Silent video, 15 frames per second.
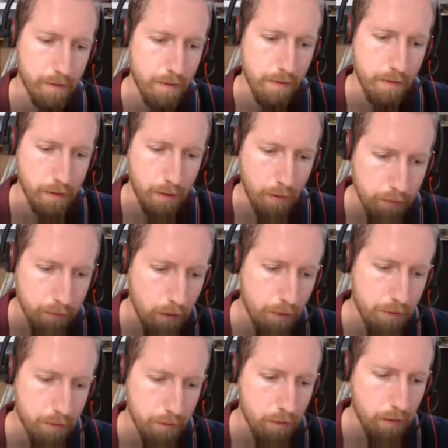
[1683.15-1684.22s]
So, there's
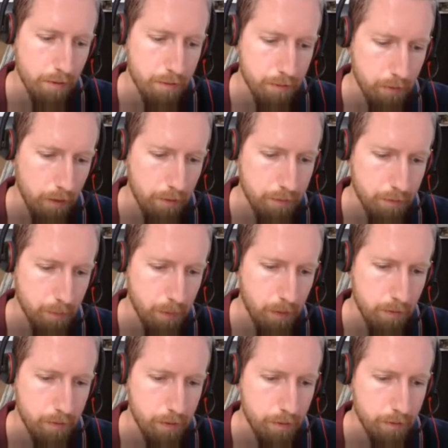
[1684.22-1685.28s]
lots of
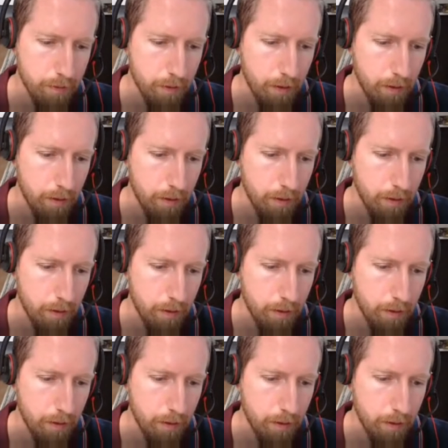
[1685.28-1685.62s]
approaches.